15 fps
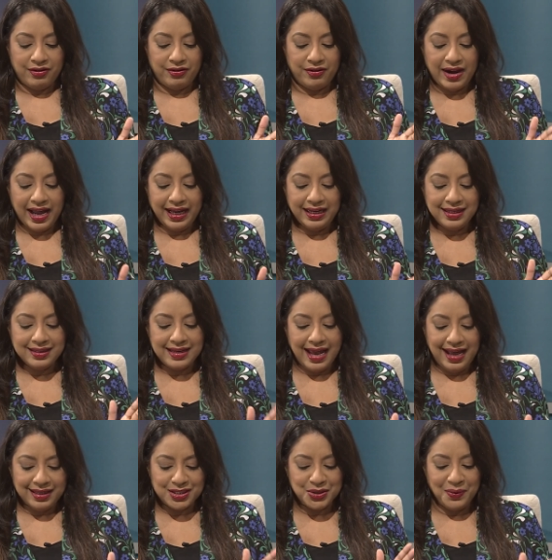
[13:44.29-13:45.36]
Ride
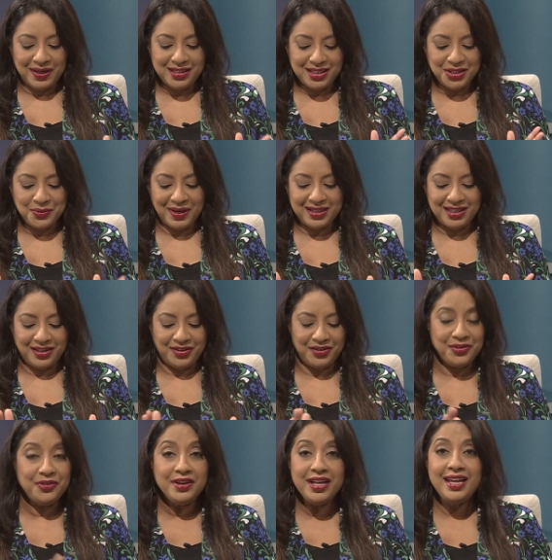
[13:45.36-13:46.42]
Datt
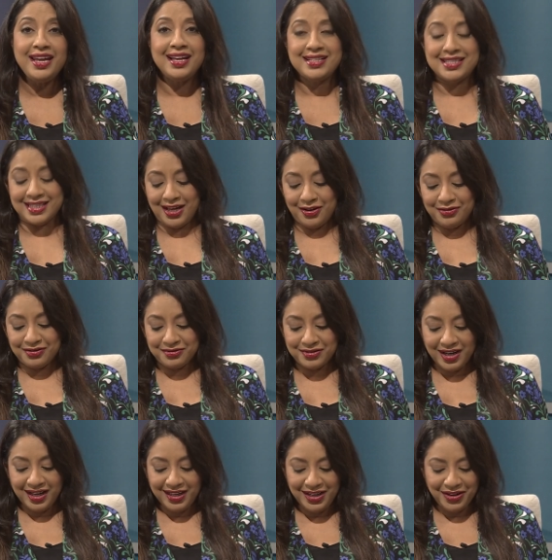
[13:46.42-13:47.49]
2023. It's a
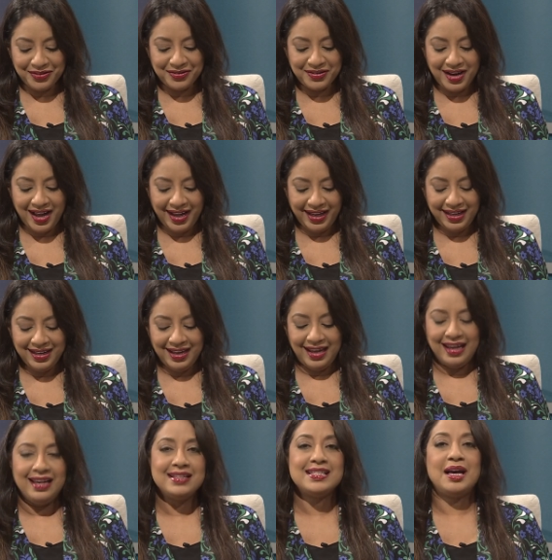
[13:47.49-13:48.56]
run ride.
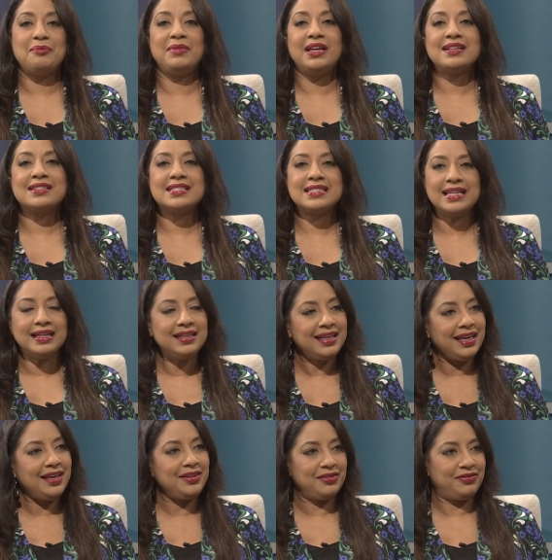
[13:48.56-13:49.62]
It's happening
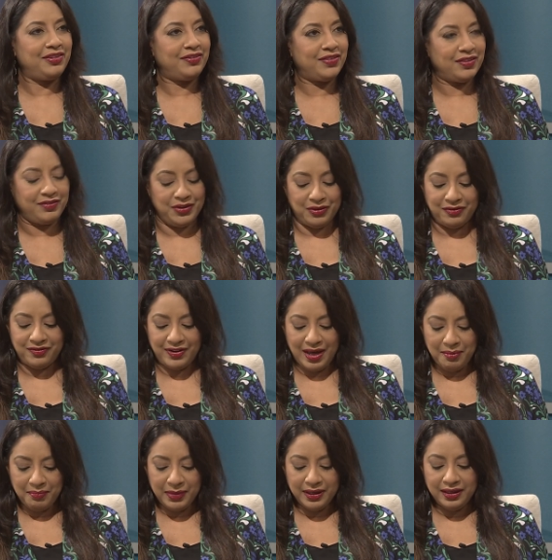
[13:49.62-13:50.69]
Sunday, the 5th, of, November,
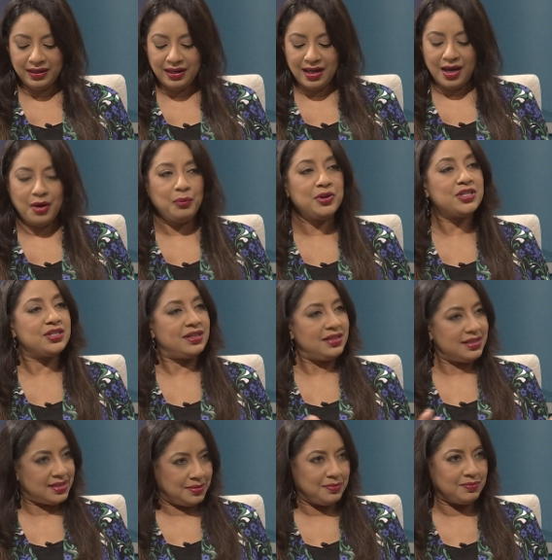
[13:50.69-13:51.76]
November, which
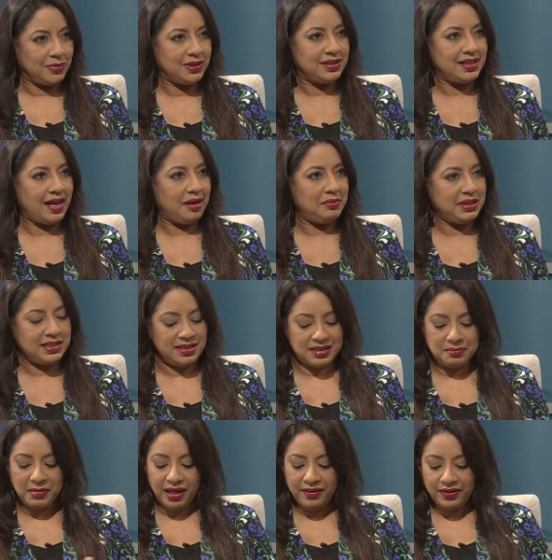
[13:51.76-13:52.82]
is World
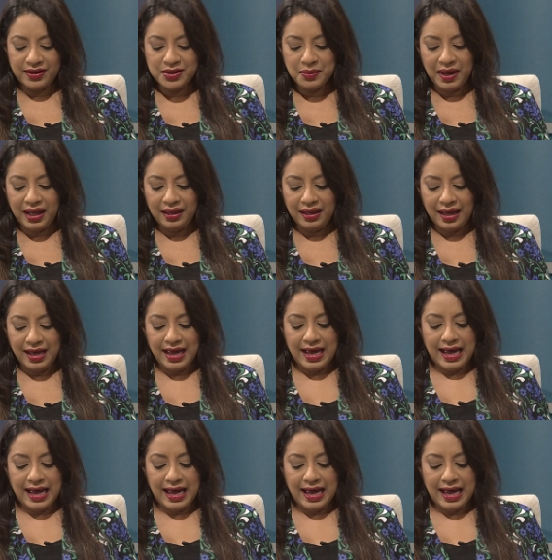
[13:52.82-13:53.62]
Diabetes Month as well.